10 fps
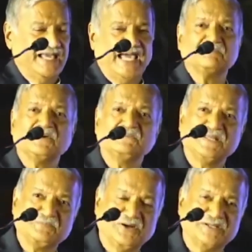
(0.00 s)
and
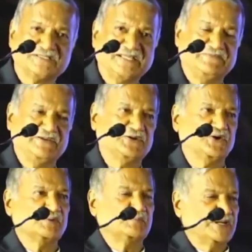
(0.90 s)
public policy, where
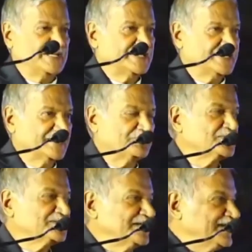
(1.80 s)
all political
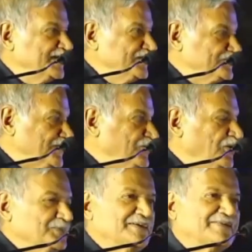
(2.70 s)
representatives were
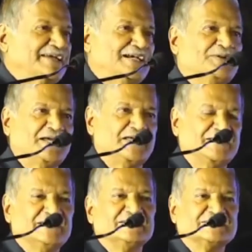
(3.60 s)
normally trained by
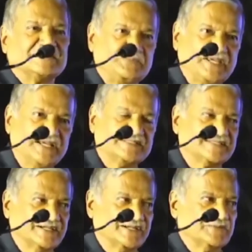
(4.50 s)
C B N
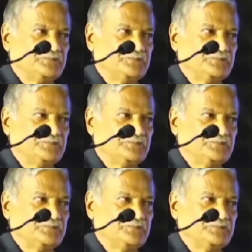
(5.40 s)
sir,